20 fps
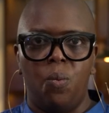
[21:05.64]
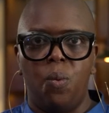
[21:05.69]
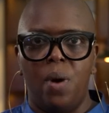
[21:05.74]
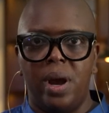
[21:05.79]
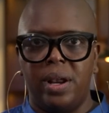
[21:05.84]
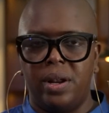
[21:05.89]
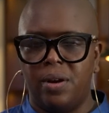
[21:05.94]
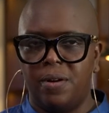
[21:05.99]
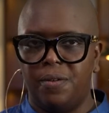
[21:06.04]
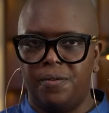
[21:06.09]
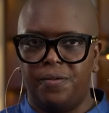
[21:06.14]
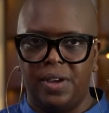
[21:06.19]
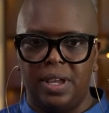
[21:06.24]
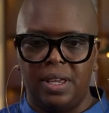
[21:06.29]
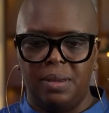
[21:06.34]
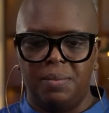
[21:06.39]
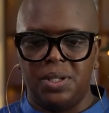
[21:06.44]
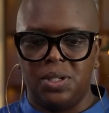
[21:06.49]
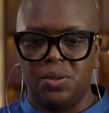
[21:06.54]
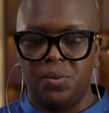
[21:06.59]
what her
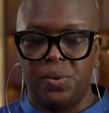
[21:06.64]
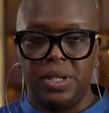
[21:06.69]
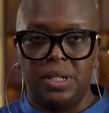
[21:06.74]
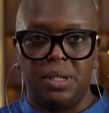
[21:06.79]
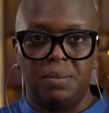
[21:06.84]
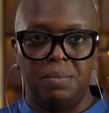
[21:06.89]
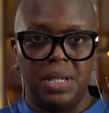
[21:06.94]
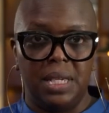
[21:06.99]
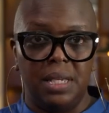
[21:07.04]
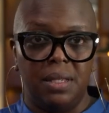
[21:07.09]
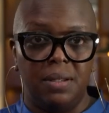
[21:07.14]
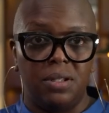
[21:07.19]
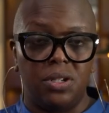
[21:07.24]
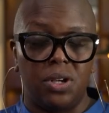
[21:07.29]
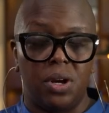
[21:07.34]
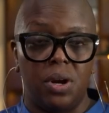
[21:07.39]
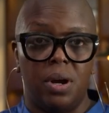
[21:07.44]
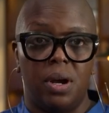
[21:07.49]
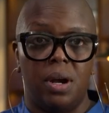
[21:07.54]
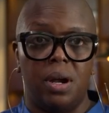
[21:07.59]
fame is going to mean
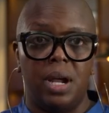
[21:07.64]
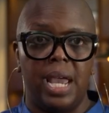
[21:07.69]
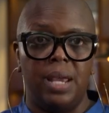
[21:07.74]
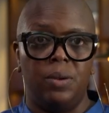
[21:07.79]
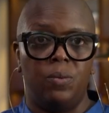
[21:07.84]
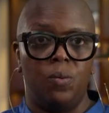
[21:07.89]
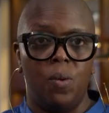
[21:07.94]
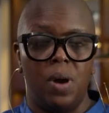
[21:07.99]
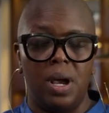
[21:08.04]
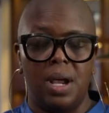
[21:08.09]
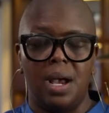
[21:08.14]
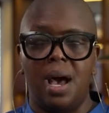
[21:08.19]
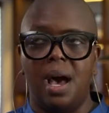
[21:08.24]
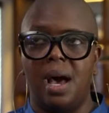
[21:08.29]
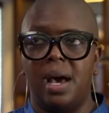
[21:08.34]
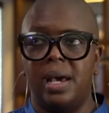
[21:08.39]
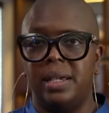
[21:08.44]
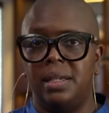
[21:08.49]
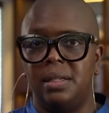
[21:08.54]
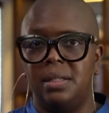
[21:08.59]
to her and what
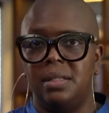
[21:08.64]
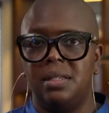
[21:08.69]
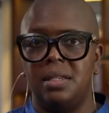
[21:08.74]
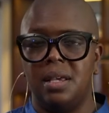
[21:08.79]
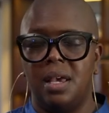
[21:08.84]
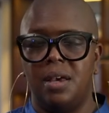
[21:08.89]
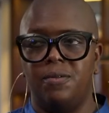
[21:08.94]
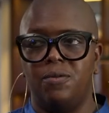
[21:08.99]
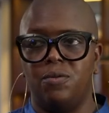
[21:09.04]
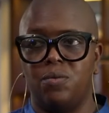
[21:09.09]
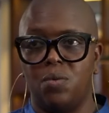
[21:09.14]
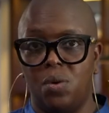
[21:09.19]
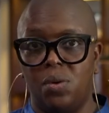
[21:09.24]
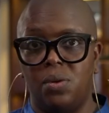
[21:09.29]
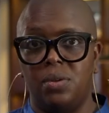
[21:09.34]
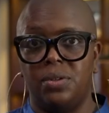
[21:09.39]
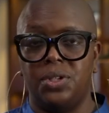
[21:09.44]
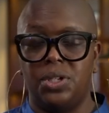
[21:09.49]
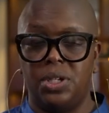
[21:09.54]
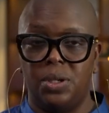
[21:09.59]
kinds of
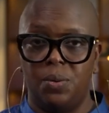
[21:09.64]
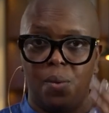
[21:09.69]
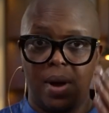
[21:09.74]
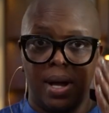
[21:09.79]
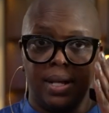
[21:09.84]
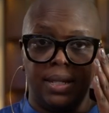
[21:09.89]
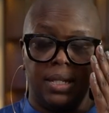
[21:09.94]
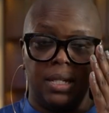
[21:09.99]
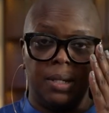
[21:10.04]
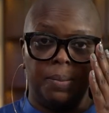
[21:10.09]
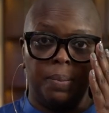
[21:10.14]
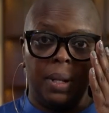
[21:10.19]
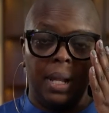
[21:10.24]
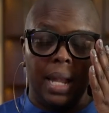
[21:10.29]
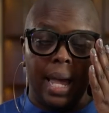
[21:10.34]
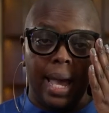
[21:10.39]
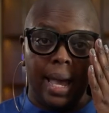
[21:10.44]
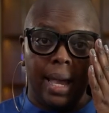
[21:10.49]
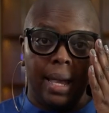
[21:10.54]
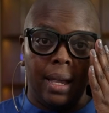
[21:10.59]
roles she wants to
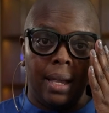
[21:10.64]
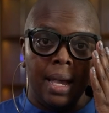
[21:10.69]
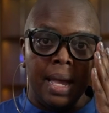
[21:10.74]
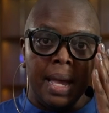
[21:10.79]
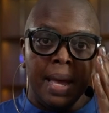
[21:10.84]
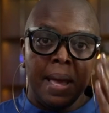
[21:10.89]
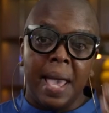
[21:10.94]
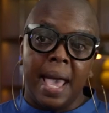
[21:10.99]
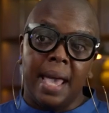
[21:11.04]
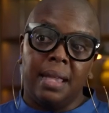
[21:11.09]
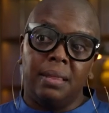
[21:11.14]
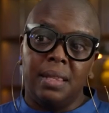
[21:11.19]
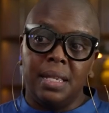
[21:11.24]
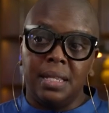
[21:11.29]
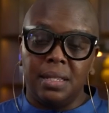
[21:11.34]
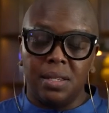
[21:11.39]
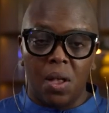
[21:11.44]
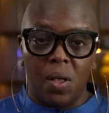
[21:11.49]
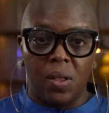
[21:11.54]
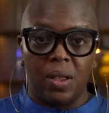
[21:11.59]
play. And
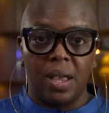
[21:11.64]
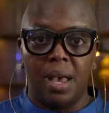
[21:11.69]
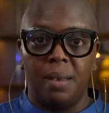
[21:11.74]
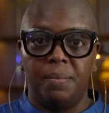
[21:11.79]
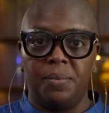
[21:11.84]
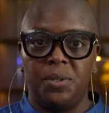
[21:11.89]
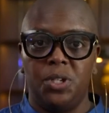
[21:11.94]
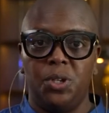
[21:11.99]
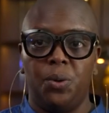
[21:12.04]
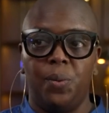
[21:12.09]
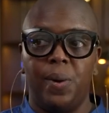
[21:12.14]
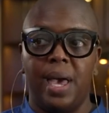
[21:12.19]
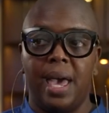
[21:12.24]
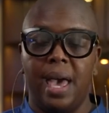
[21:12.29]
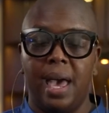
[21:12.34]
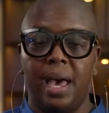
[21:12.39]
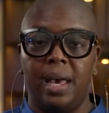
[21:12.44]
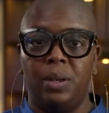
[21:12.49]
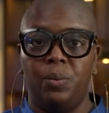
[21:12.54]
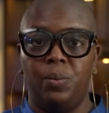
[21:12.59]
this all comes to a
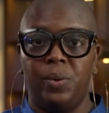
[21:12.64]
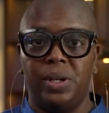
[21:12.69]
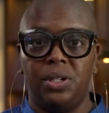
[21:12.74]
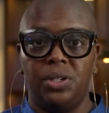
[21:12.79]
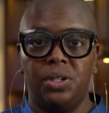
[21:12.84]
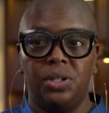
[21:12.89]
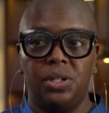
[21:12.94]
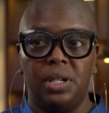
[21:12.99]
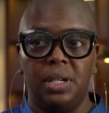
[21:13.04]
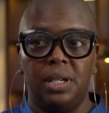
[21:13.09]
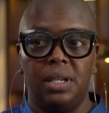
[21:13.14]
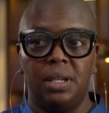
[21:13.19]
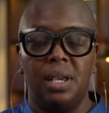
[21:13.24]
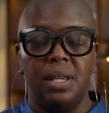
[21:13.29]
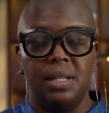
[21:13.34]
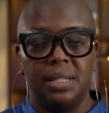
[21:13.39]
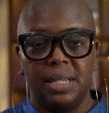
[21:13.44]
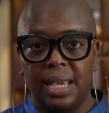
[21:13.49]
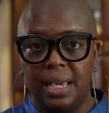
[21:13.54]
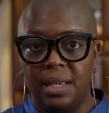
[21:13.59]
head when
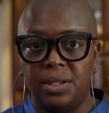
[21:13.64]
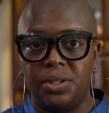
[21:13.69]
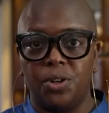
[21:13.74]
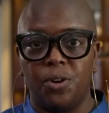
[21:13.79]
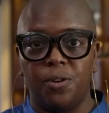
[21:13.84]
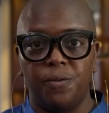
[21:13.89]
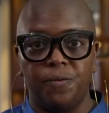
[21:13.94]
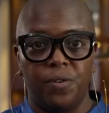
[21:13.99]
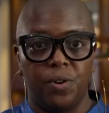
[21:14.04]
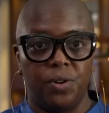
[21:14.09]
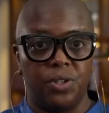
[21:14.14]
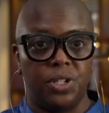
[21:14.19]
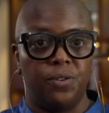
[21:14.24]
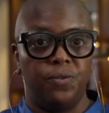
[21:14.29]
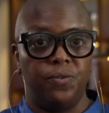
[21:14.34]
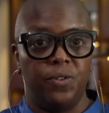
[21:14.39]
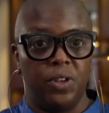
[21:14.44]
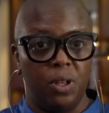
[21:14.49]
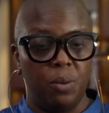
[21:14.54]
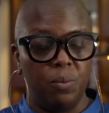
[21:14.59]
she takes her
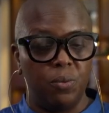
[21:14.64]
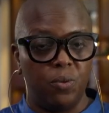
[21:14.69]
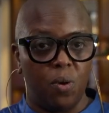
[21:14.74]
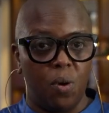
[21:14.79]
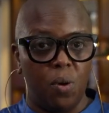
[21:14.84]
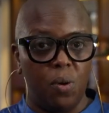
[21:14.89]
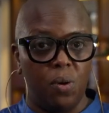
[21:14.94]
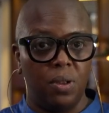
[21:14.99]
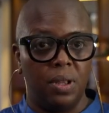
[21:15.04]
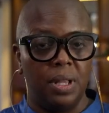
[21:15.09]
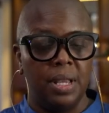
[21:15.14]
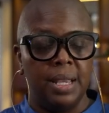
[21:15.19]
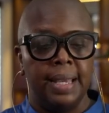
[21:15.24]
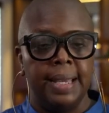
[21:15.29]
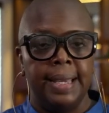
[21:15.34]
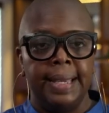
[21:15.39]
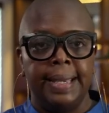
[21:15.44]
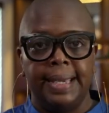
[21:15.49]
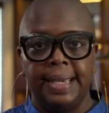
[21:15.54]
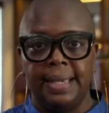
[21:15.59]
first film role
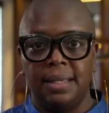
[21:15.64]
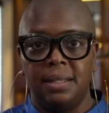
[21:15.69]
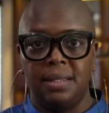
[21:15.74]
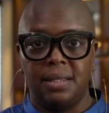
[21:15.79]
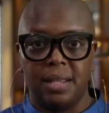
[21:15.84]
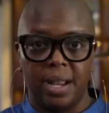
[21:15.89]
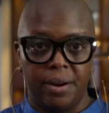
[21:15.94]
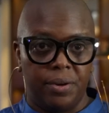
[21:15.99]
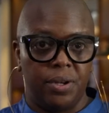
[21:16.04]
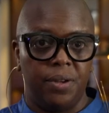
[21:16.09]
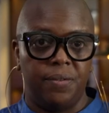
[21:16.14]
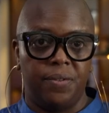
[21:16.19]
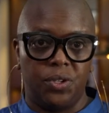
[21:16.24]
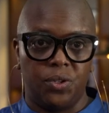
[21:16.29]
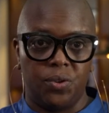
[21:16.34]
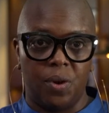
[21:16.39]
in Siren of the